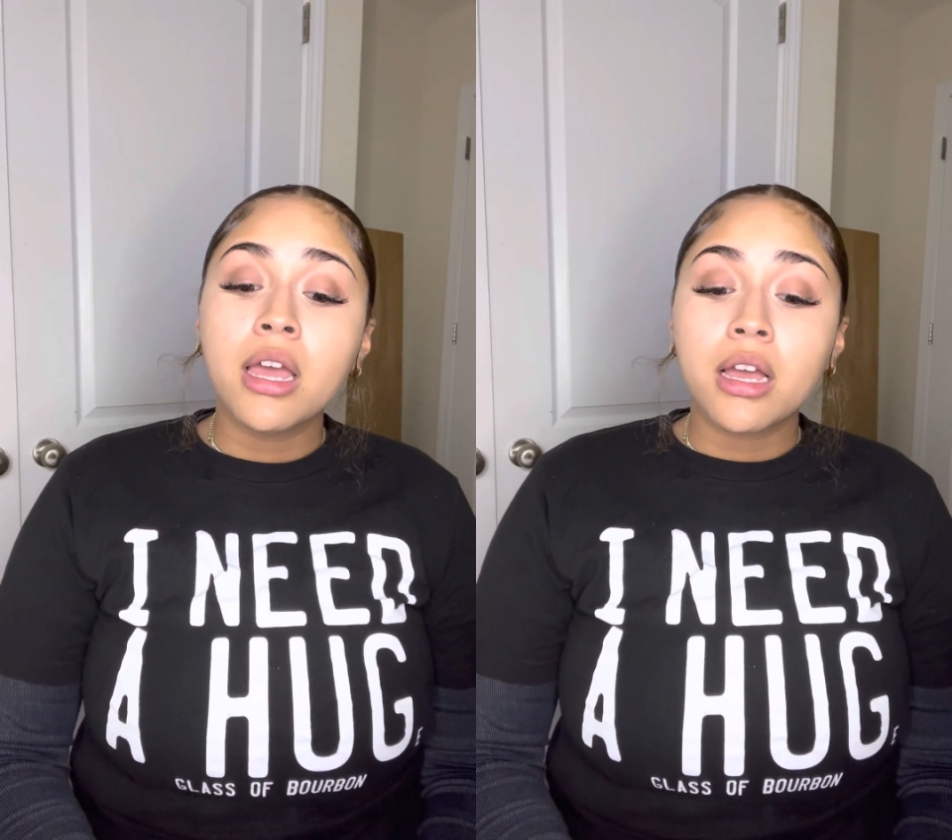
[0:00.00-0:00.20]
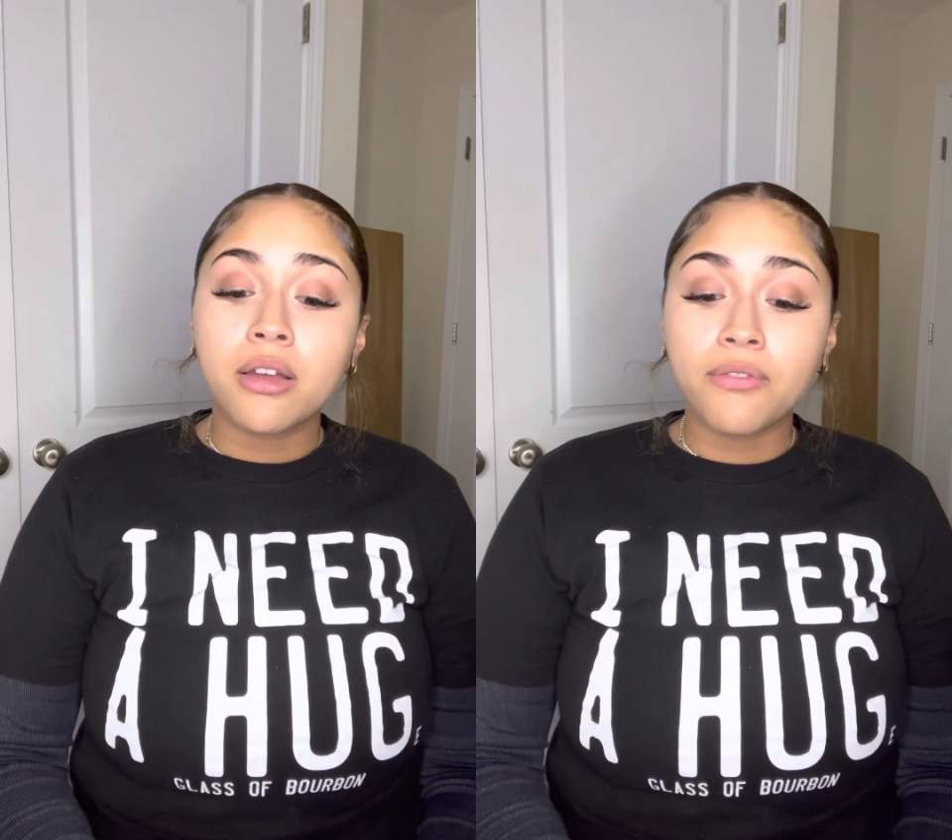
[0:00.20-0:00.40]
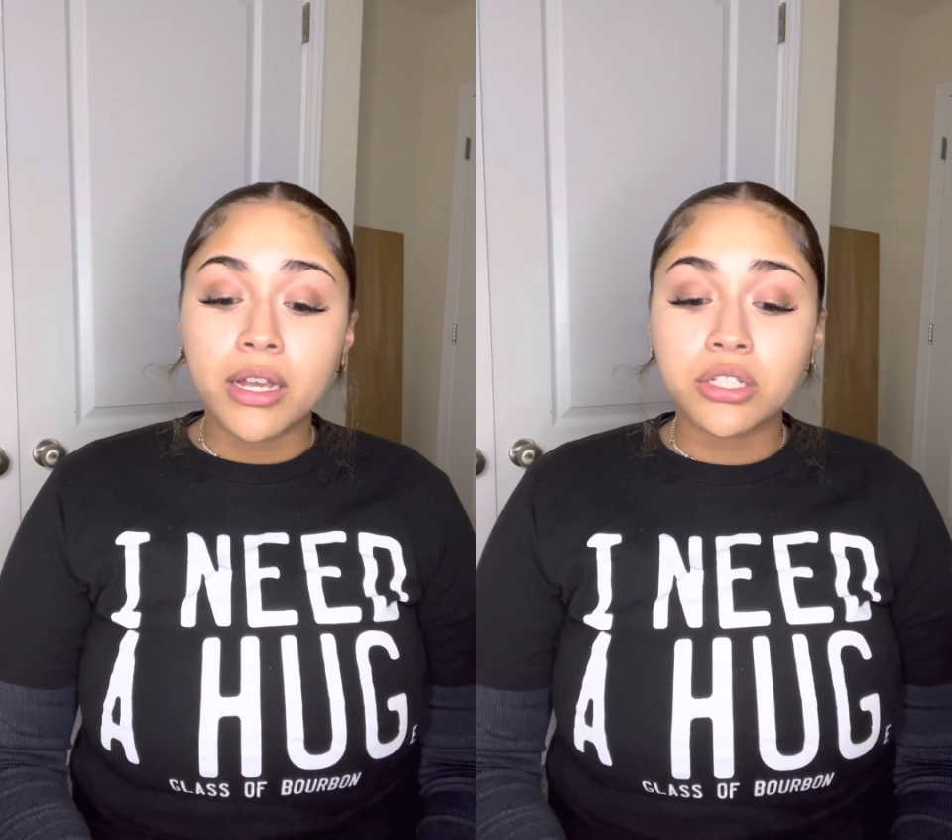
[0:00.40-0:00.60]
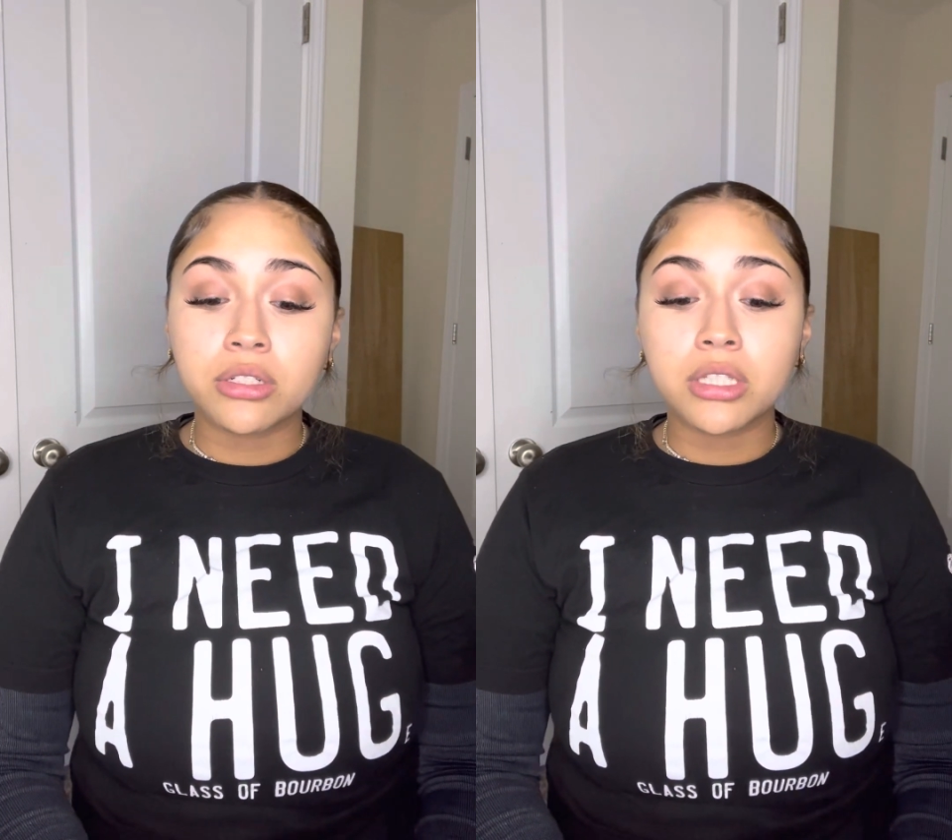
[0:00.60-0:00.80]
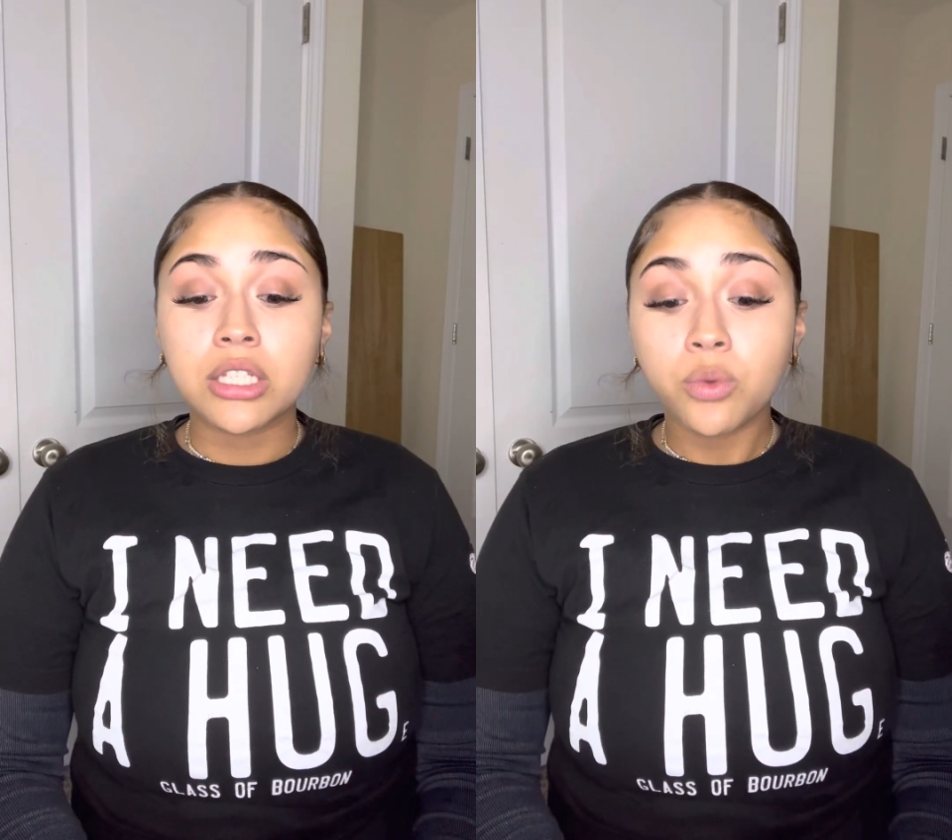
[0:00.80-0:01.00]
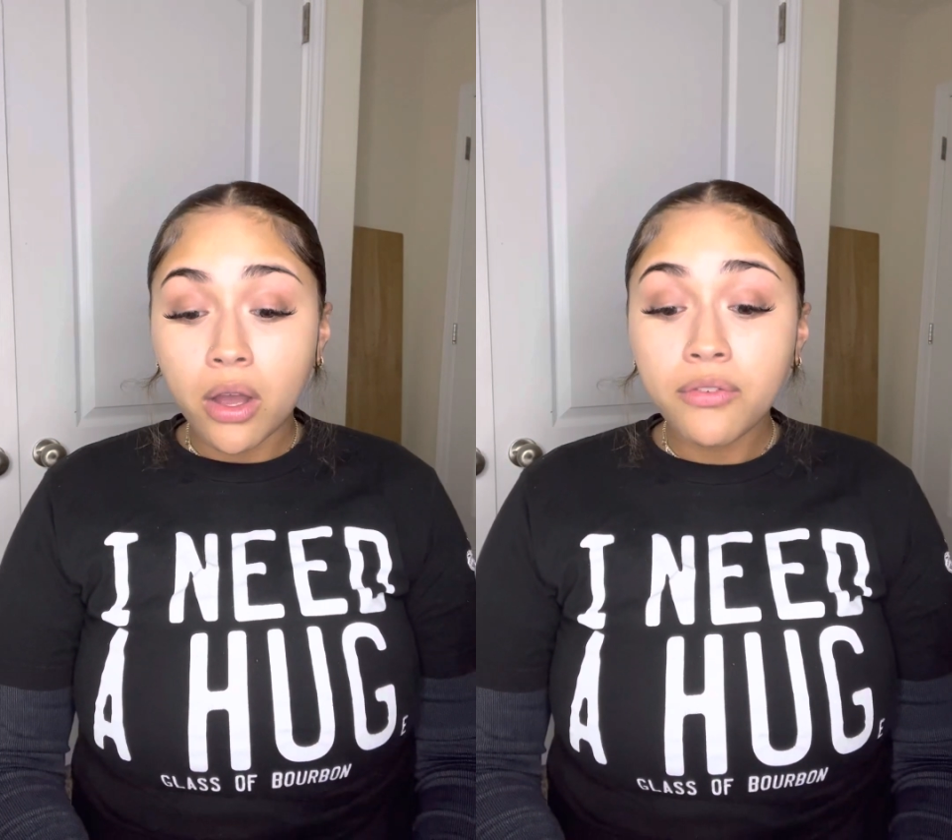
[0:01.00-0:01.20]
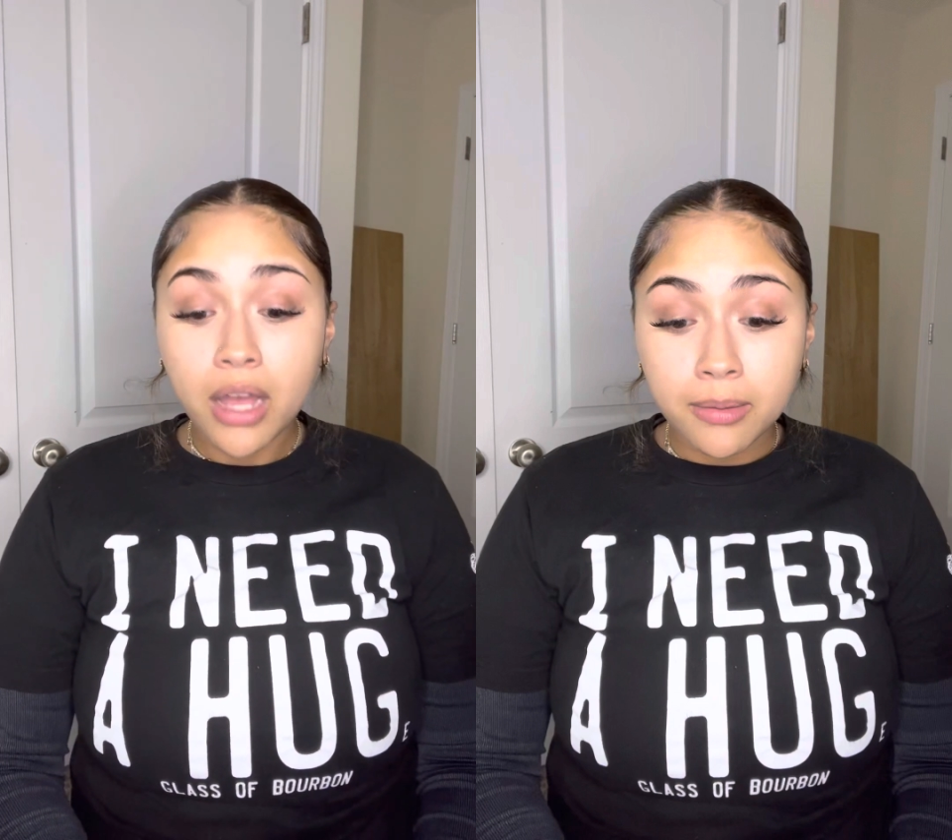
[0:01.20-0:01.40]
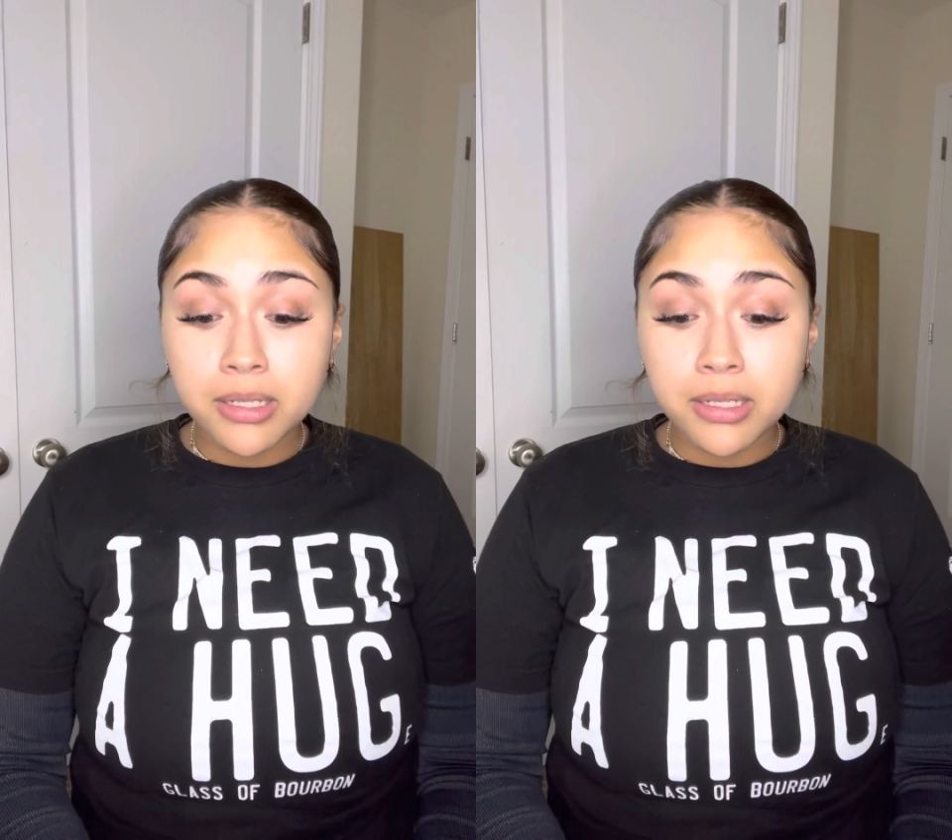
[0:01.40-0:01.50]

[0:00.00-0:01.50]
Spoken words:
cups